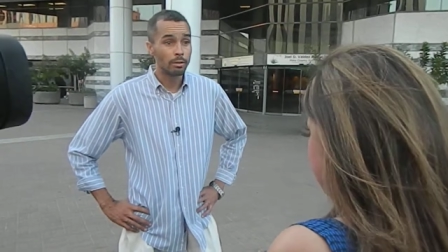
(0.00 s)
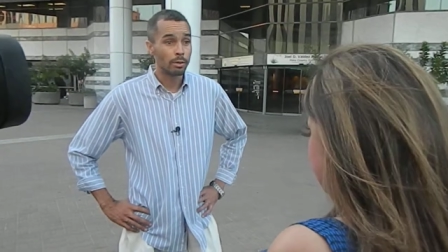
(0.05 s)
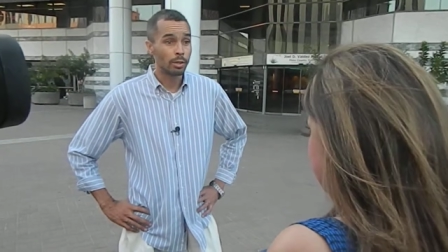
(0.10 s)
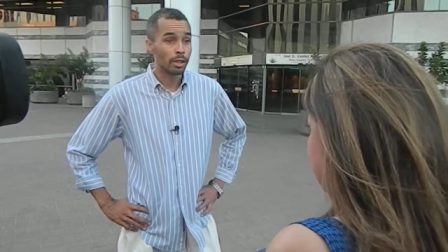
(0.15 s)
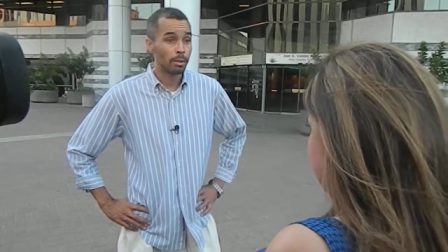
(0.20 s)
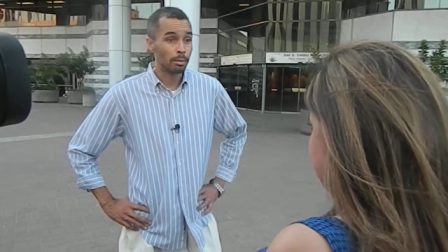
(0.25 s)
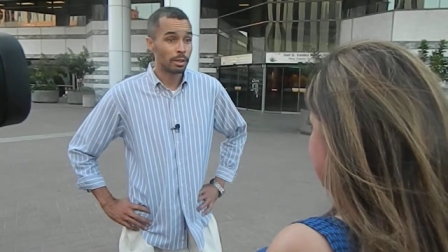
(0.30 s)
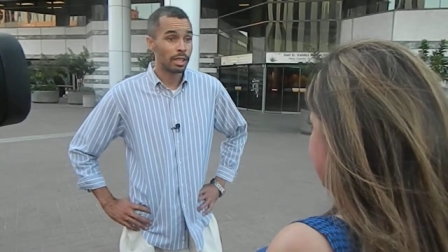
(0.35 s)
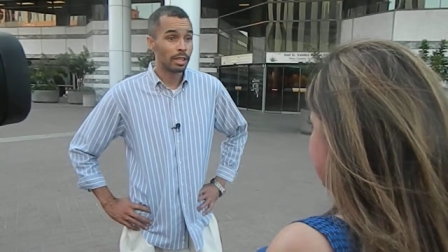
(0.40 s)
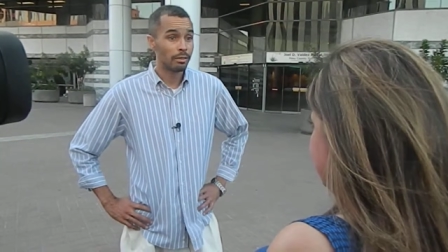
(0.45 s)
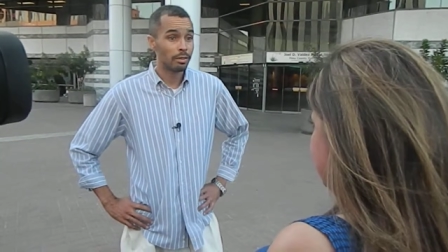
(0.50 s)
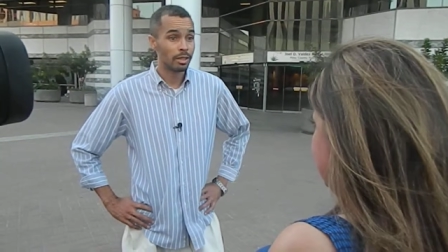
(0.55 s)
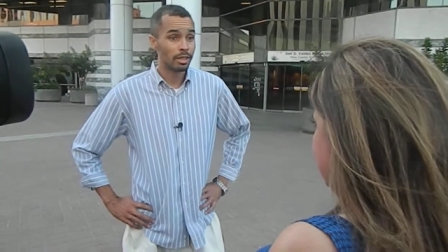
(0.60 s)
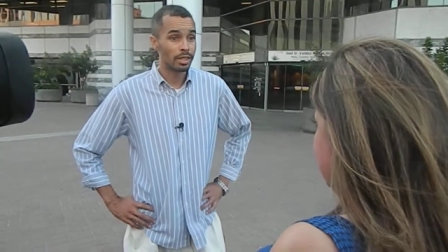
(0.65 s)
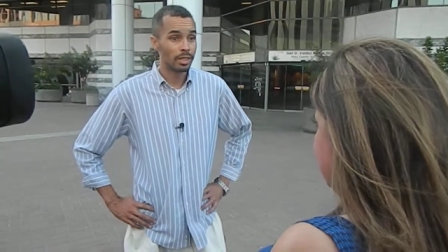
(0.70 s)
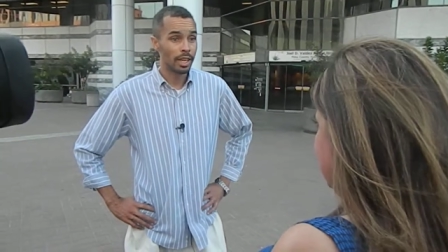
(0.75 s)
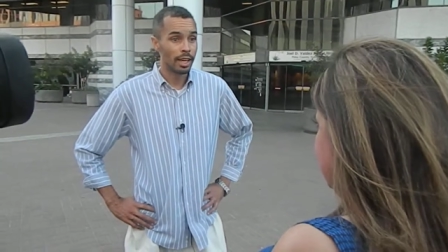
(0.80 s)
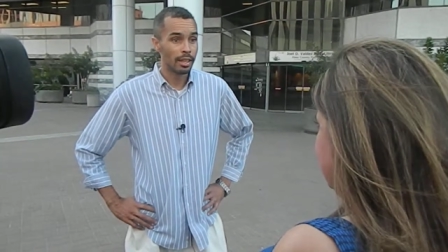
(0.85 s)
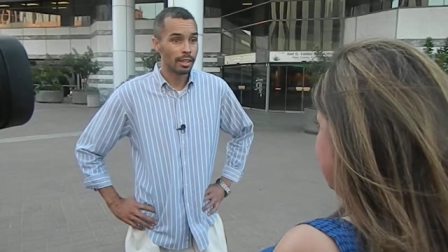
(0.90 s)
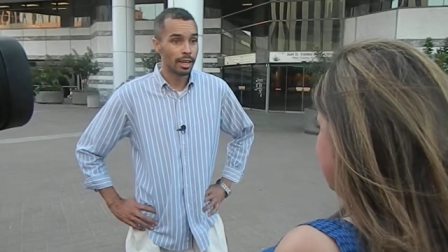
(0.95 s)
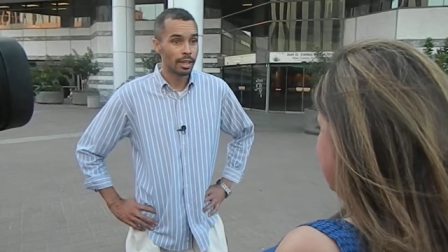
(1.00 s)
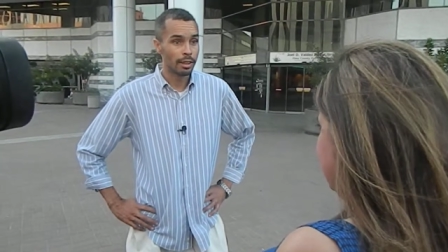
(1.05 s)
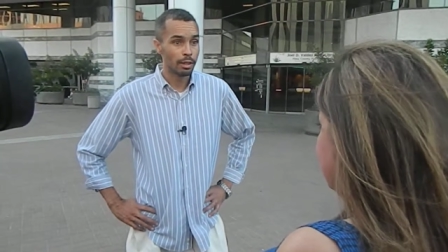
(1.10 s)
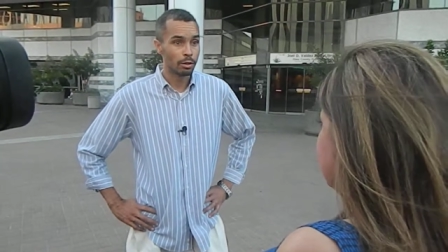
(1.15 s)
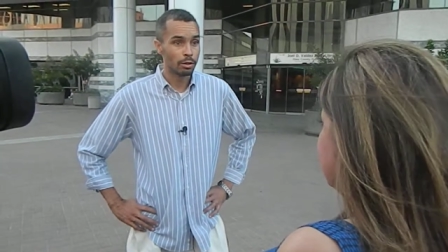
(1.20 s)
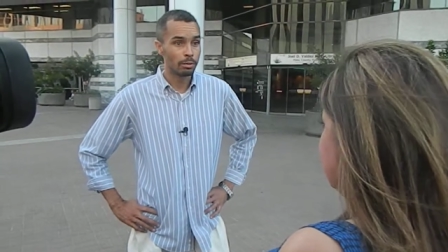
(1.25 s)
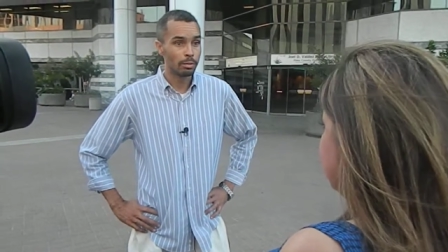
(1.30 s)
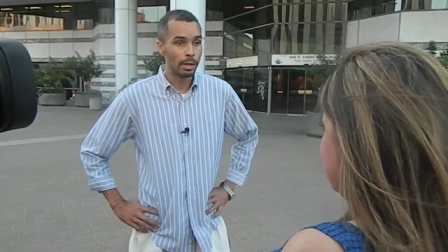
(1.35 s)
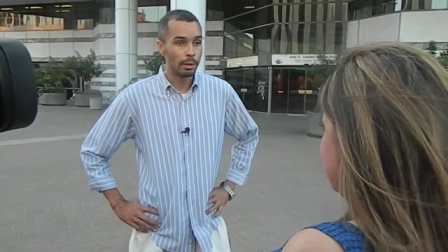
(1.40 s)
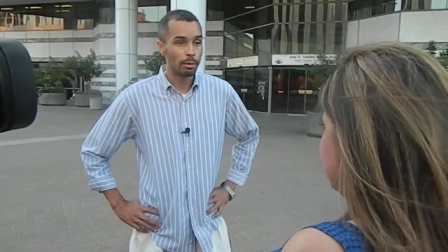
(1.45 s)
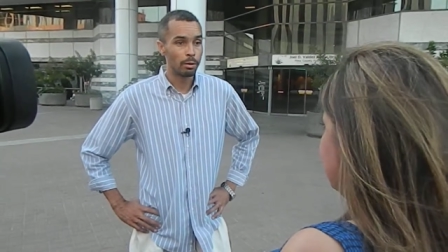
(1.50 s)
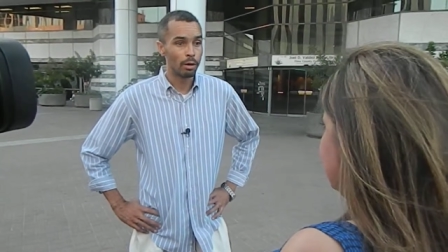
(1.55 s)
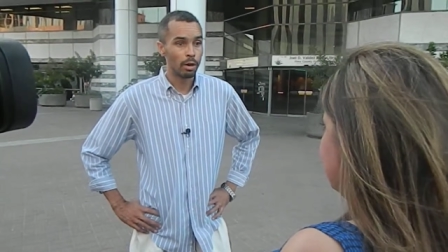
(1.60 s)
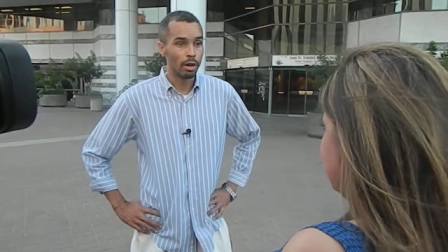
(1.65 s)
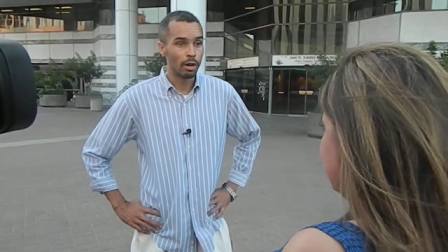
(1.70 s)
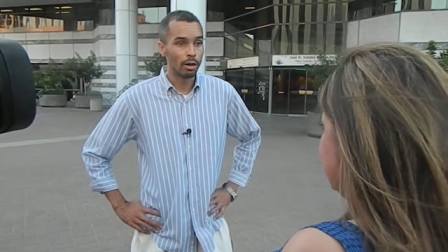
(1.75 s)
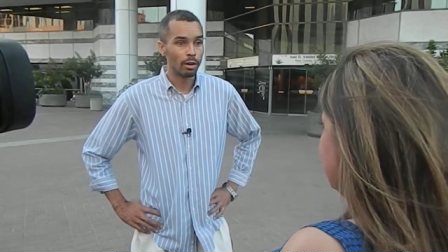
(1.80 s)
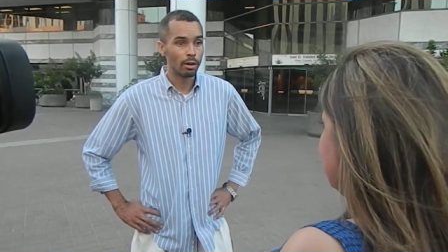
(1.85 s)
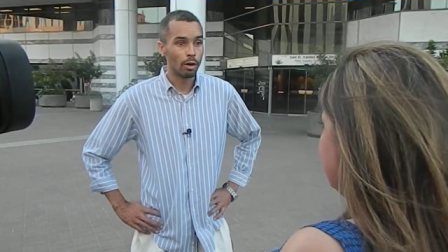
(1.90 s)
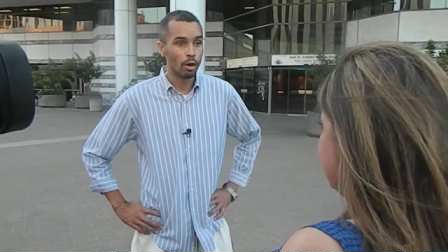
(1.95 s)
for them to even say that those people
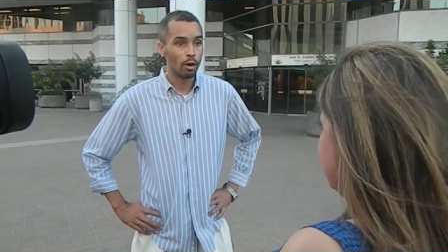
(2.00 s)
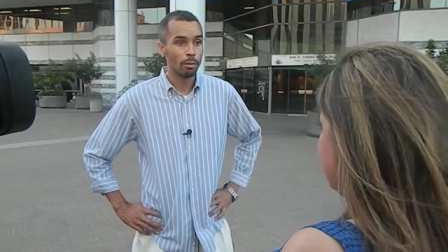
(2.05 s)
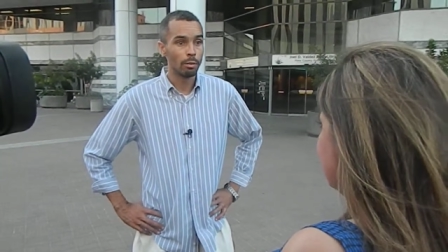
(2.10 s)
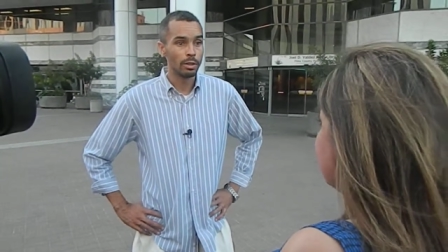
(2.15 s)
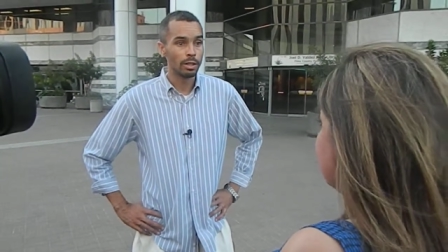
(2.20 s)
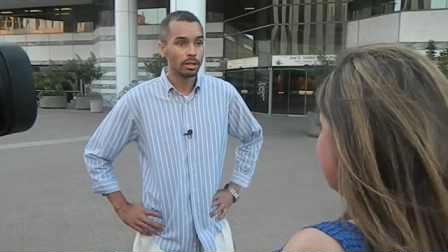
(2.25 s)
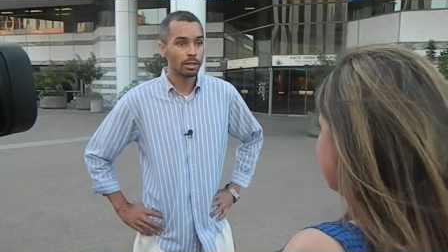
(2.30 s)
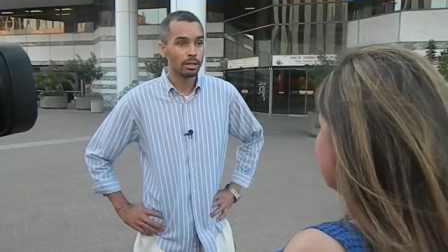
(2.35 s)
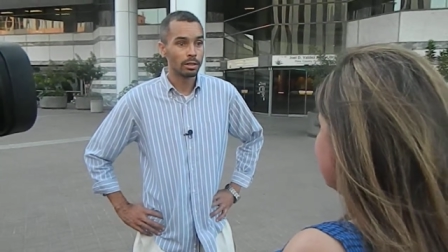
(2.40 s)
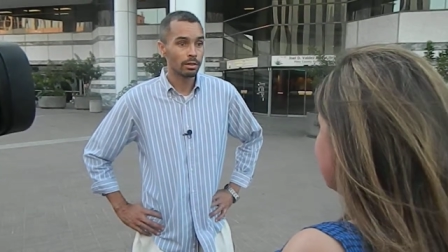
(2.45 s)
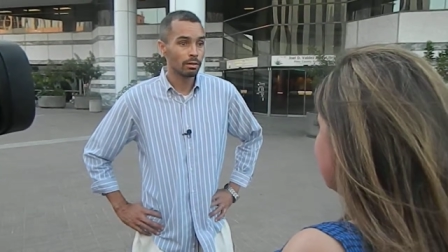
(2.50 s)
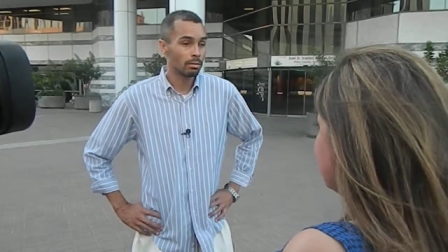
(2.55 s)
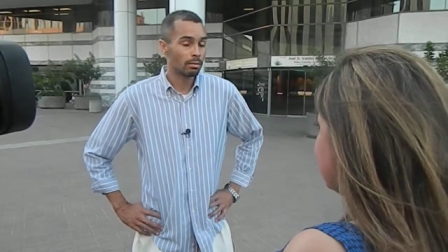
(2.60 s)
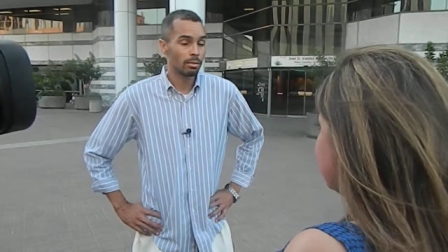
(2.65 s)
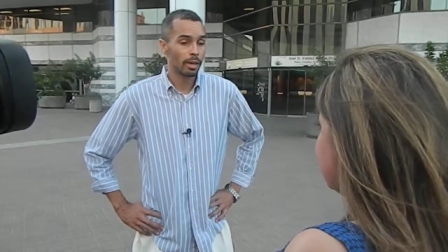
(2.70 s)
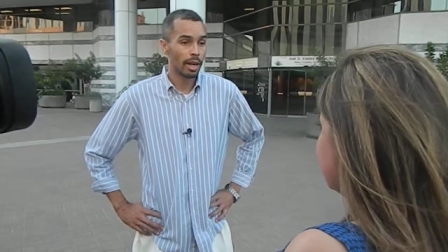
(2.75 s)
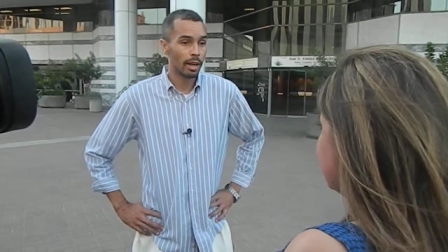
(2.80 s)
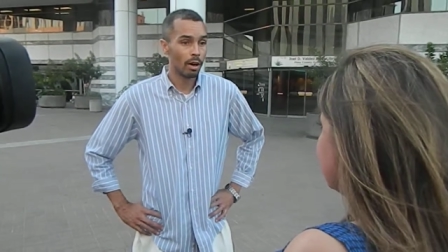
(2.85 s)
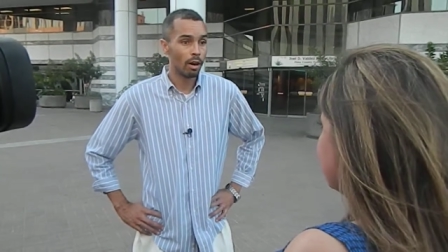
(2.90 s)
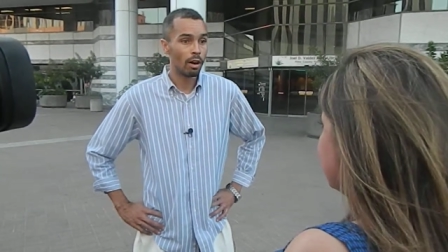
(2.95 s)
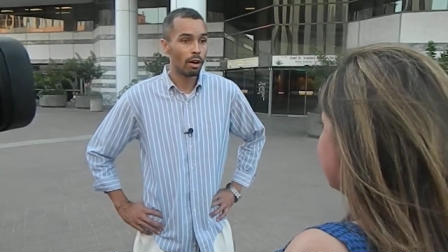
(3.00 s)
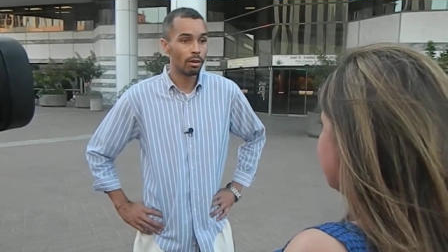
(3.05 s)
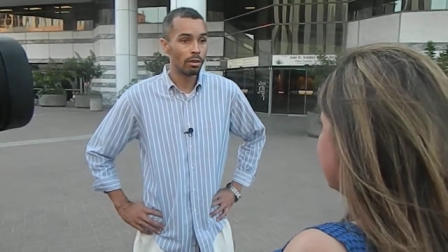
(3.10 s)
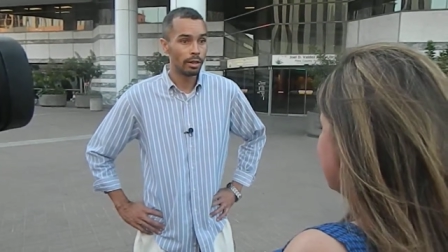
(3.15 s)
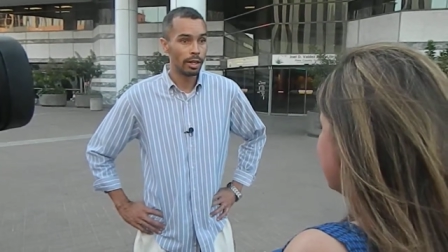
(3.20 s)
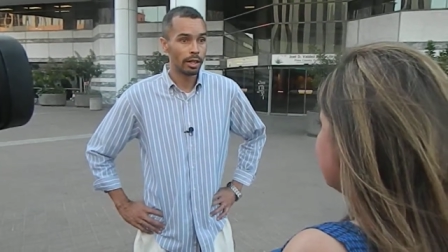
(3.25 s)
are homeless at all.